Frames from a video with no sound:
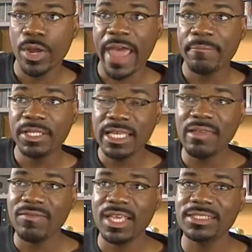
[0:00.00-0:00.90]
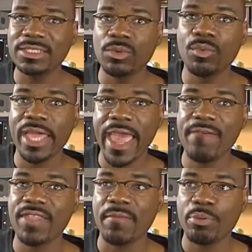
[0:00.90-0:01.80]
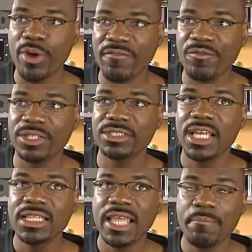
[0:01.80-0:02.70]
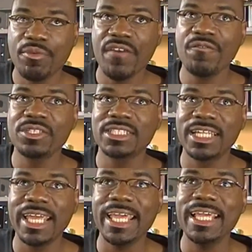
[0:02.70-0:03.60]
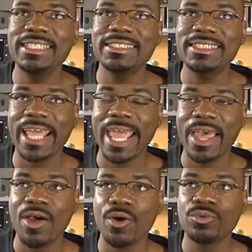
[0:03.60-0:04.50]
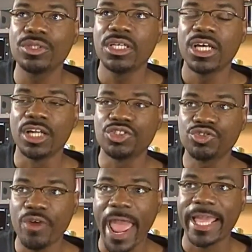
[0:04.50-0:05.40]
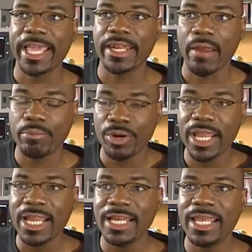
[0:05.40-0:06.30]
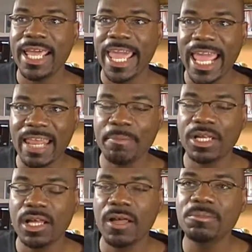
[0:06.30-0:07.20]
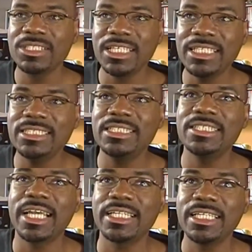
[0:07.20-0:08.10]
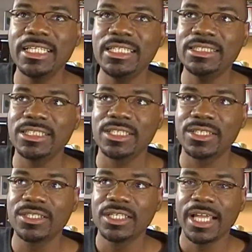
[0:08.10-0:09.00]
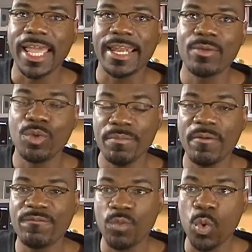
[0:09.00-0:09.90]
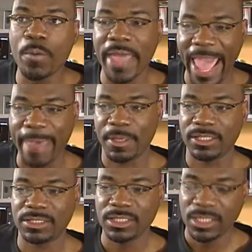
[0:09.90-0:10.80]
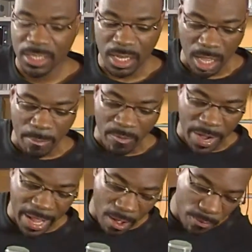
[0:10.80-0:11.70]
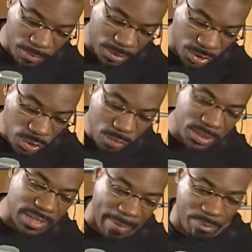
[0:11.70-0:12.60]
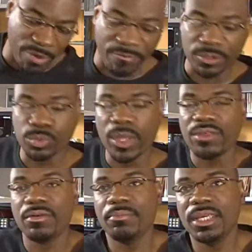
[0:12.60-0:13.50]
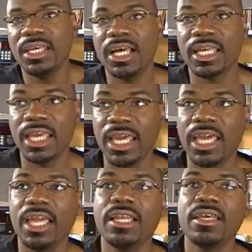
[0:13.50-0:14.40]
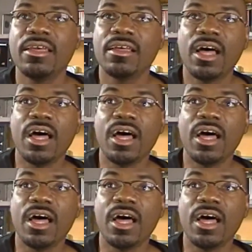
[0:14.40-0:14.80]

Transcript: what I believe is when we have that preference lays down a track in our brain, and it becomes easier and easier, and we form habits around using that preference, whether it be, again,